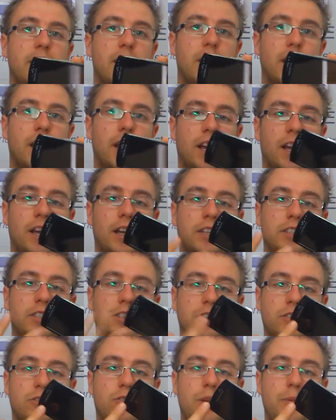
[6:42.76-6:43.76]
because
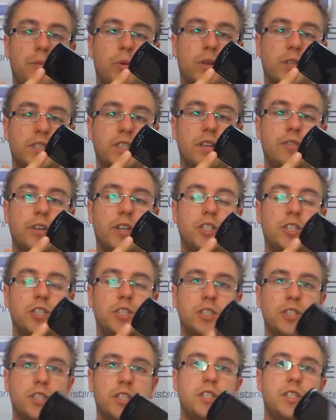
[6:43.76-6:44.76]
at 3.7
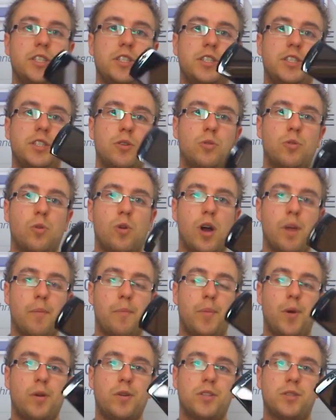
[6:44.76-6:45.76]
inches this is still quite
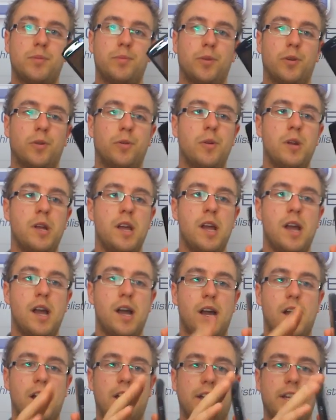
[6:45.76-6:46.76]
pocketable,
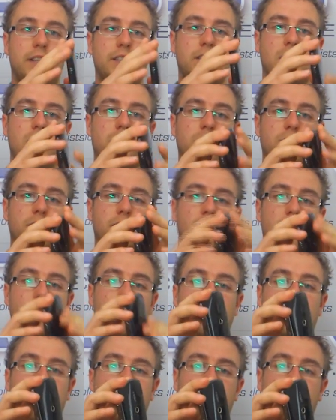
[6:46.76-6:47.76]
and in terms of
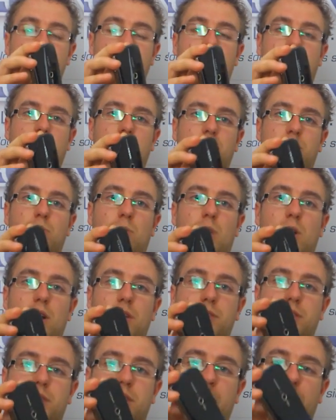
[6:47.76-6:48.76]
overall size,
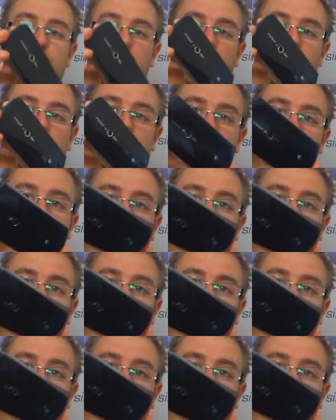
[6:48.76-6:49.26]
whilst it's